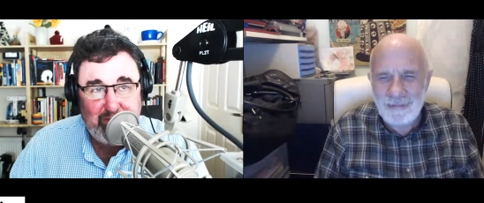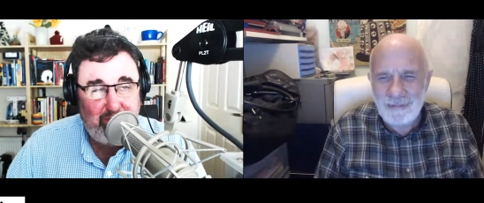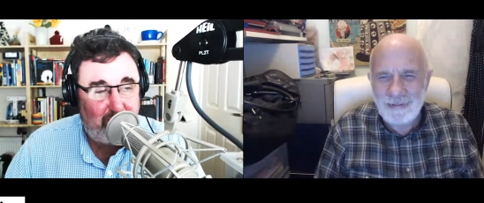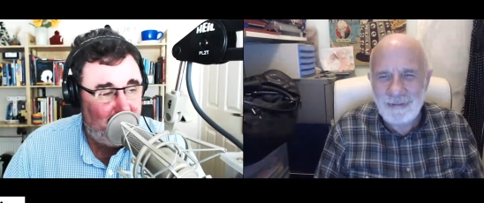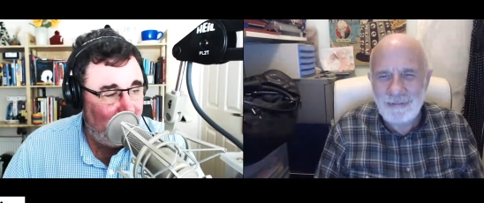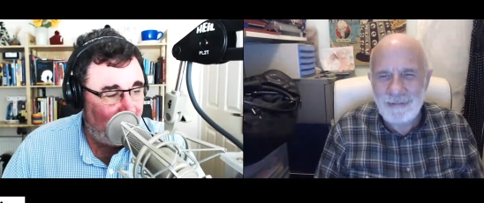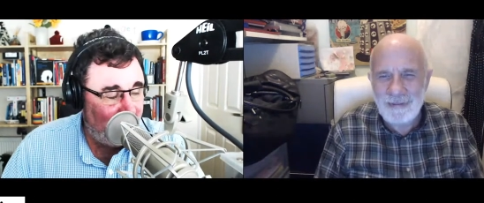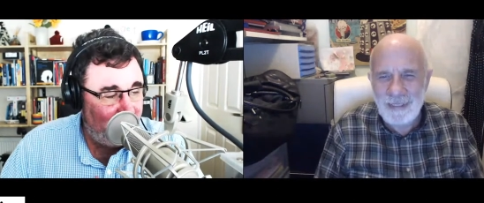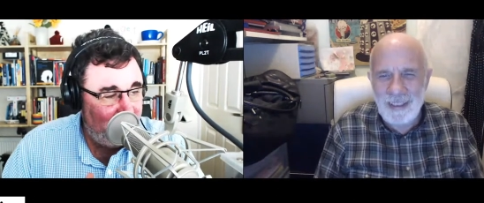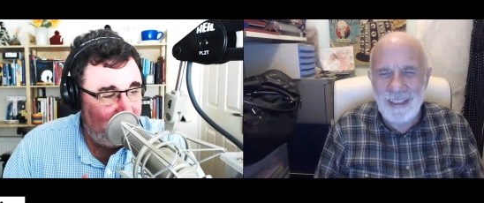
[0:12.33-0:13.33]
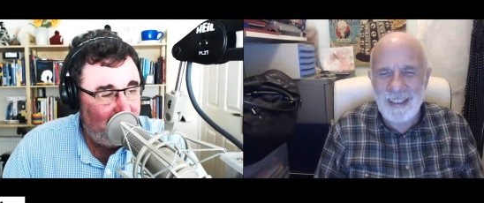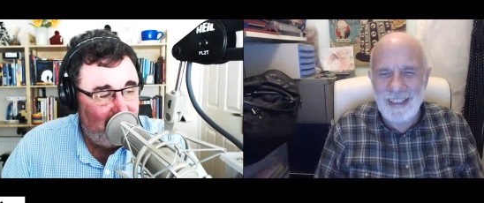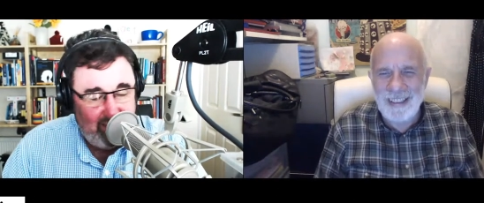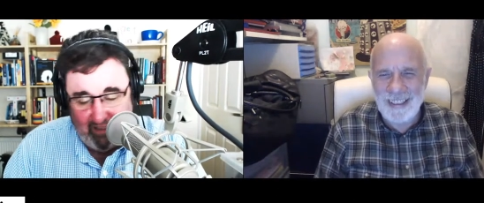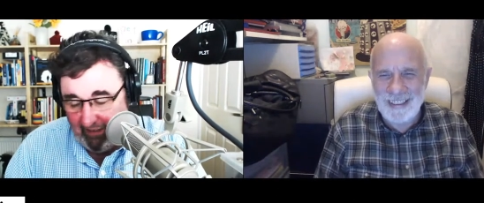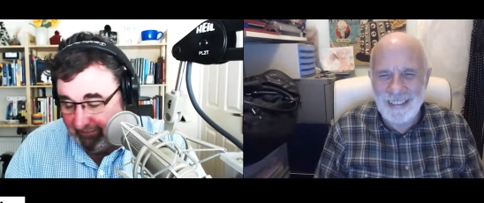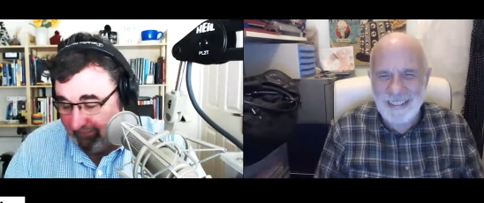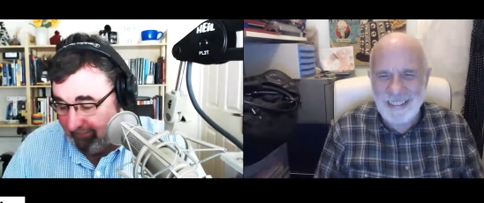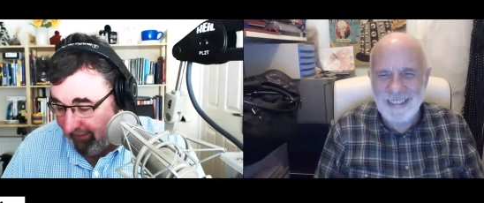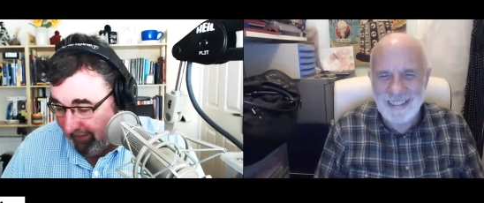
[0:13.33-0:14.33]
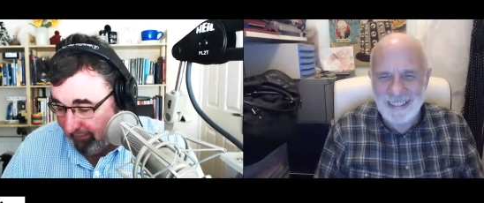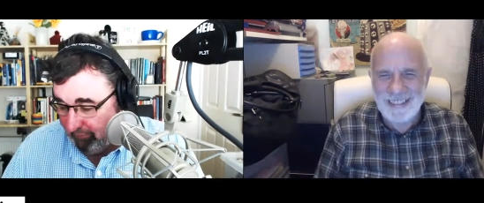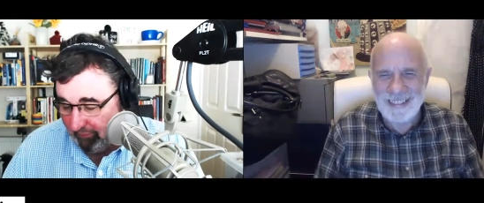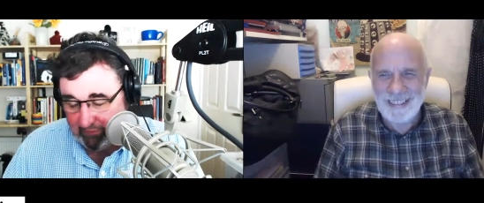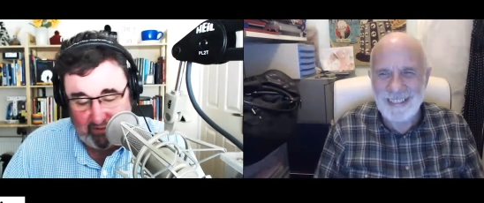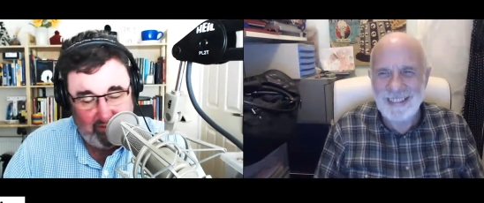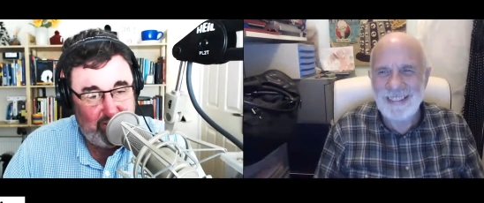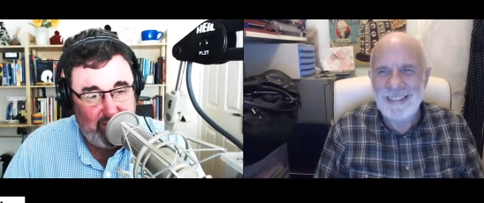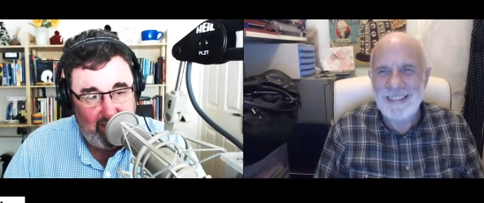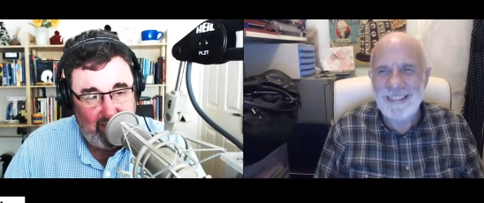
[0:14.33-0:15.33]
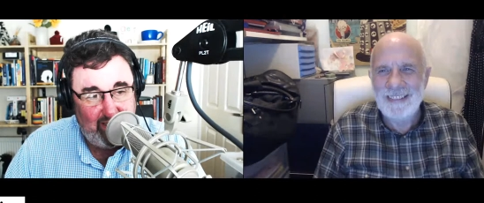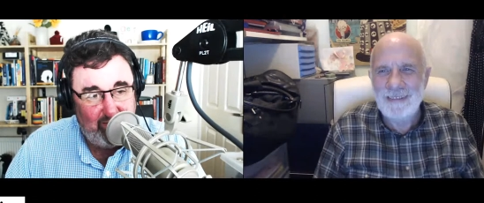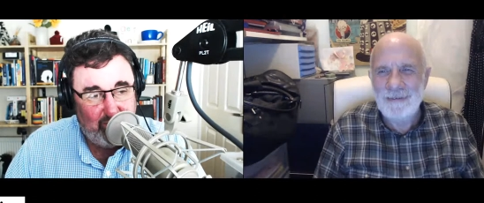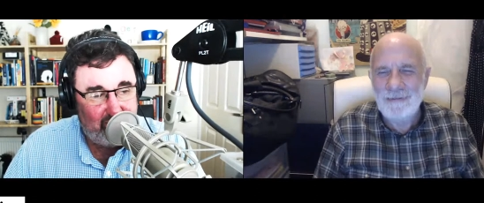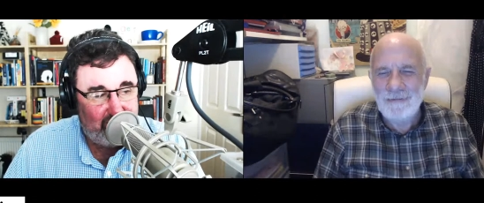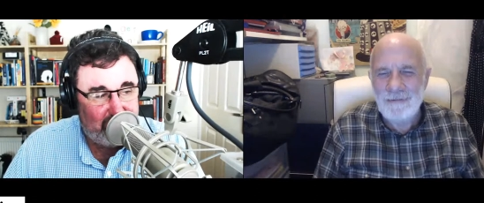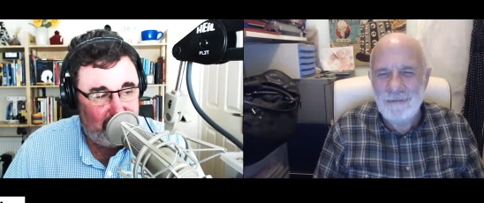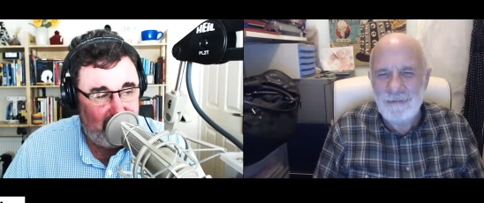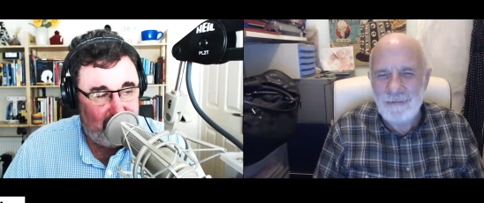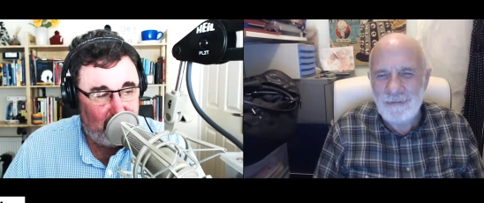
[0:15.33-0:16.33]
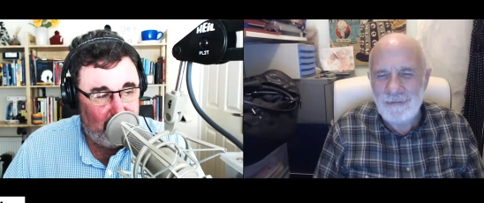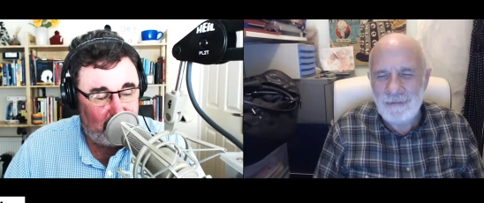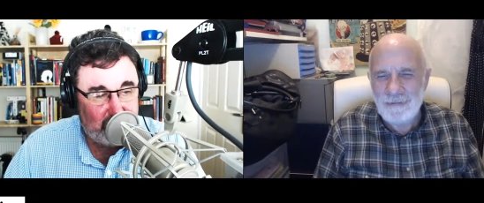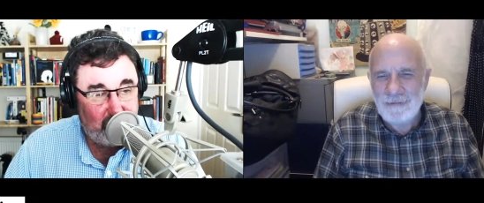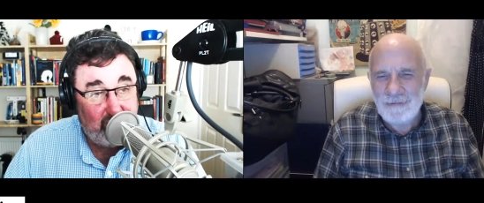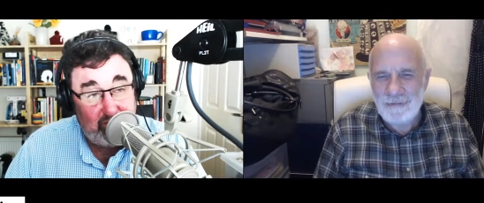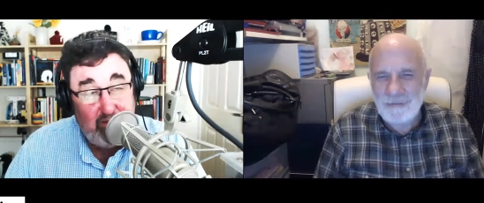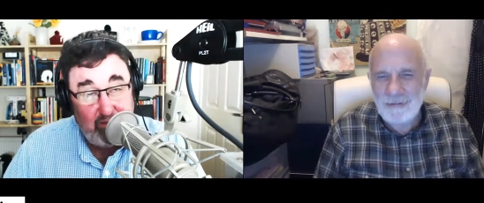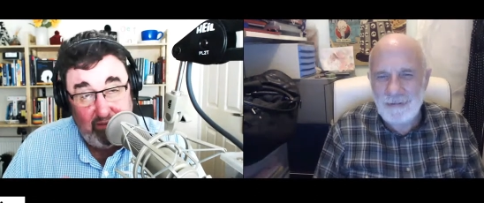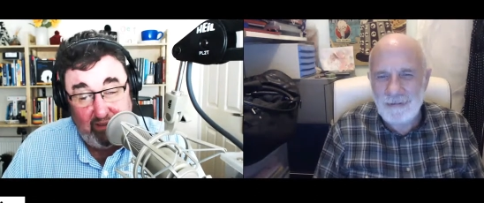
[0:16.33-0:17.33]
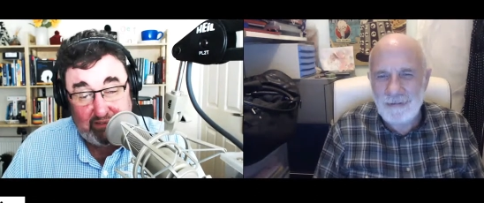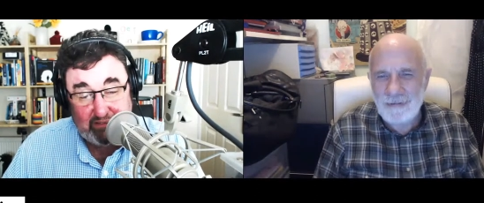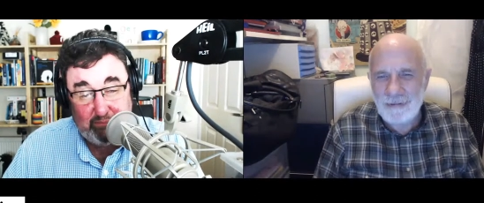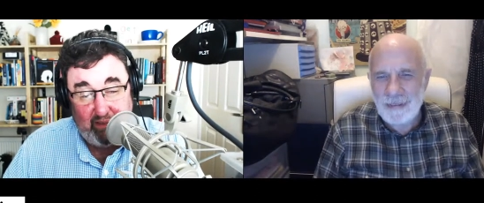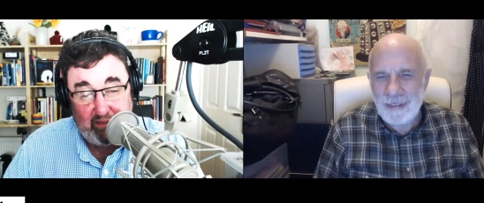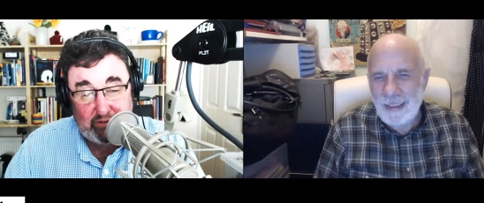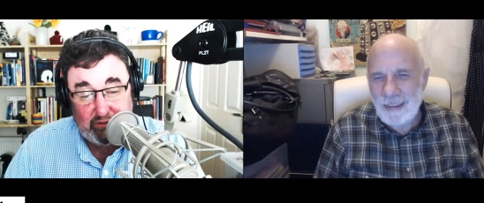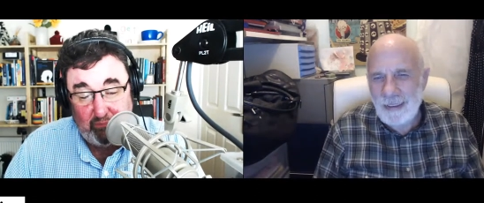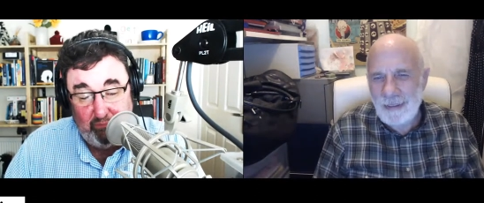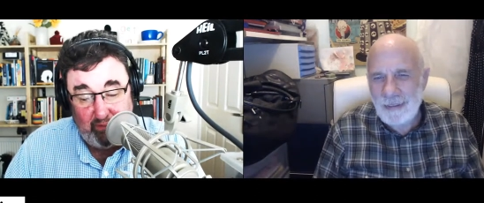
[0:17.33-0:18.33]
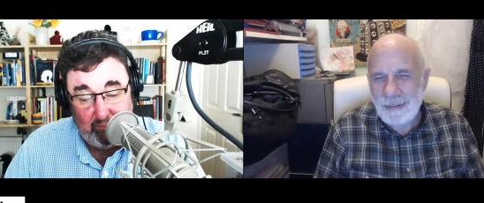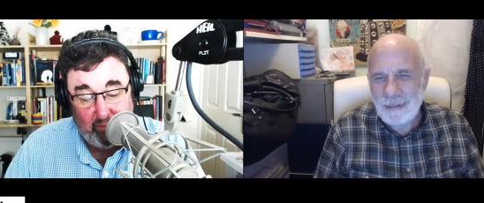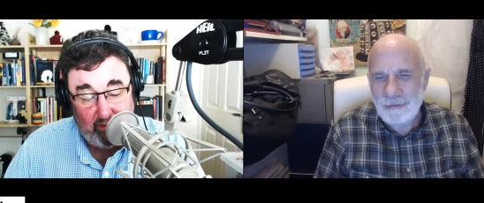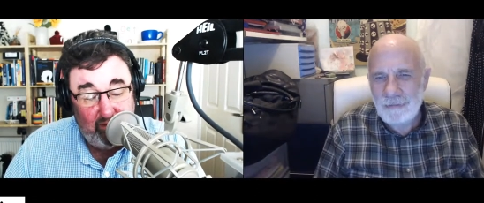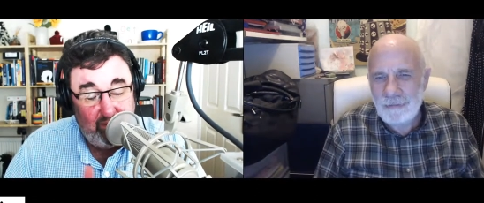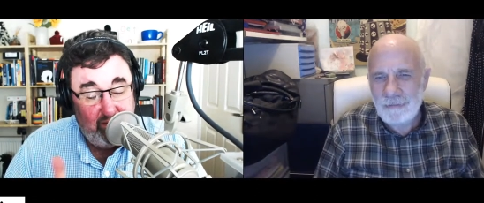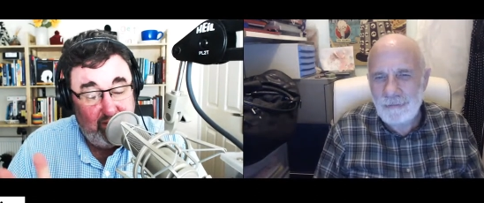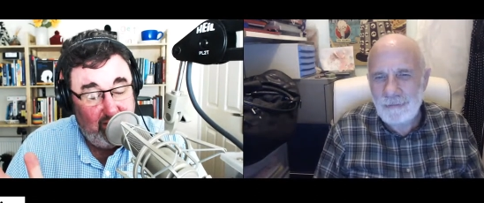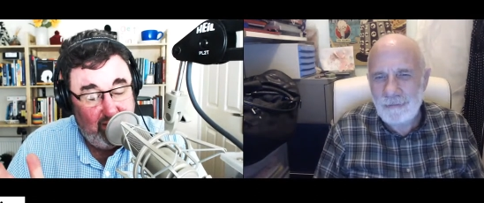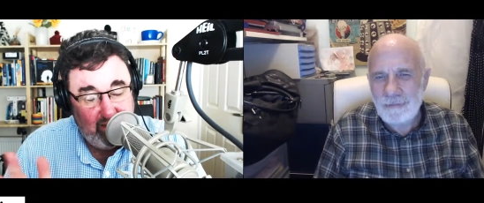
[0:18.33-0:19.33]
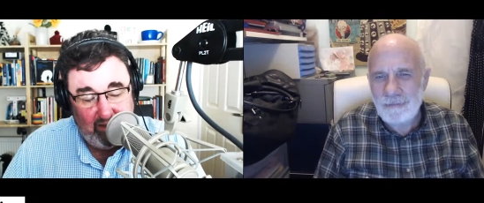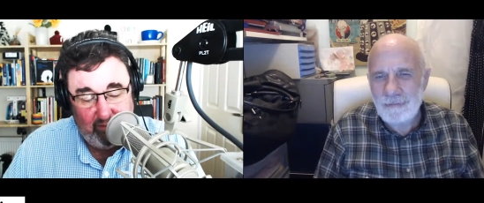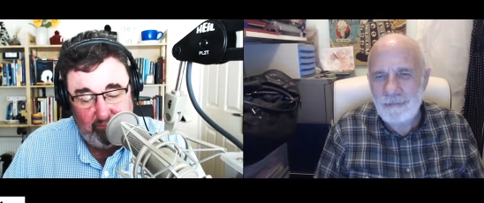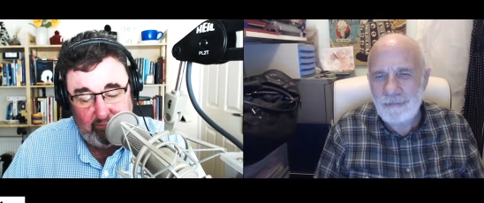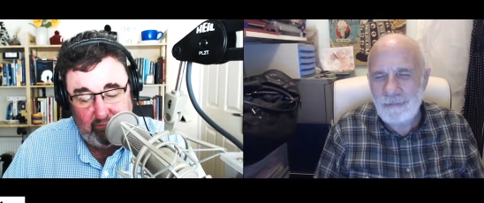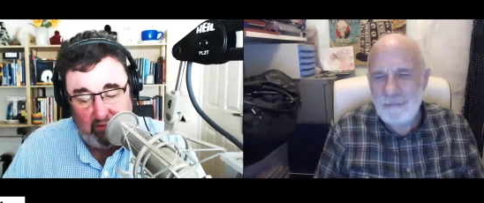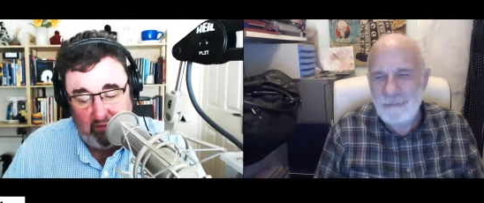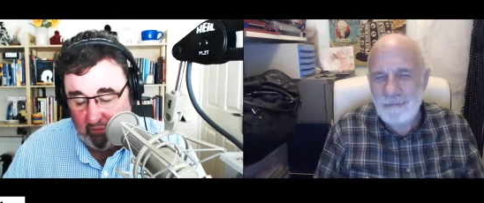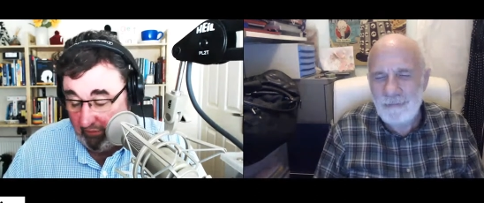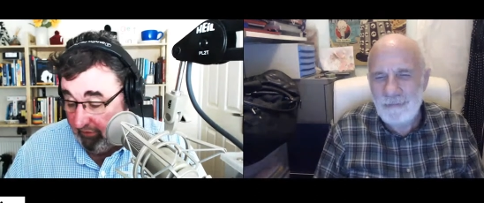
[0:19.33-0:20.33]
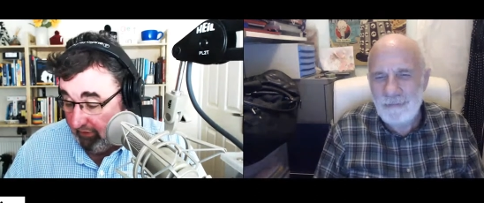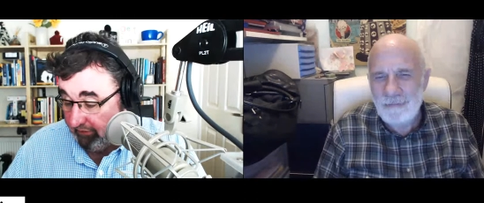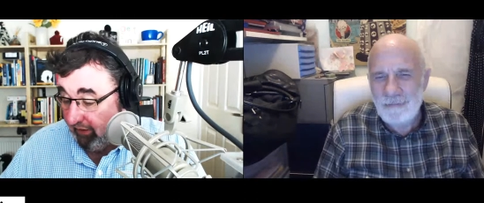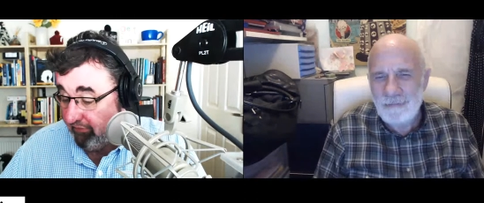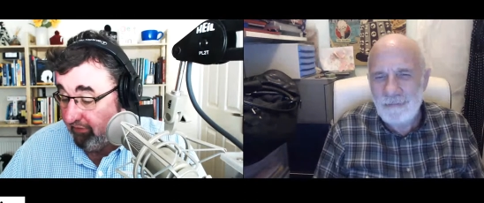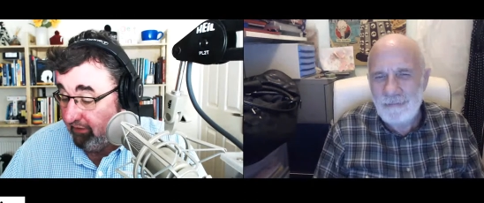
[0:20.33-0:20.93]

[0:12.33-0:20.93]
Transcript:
Speaker 1: Bob Cooke, and um, Bob's going to share one of his favourite books, And one I suspect that some people um, will have heard of.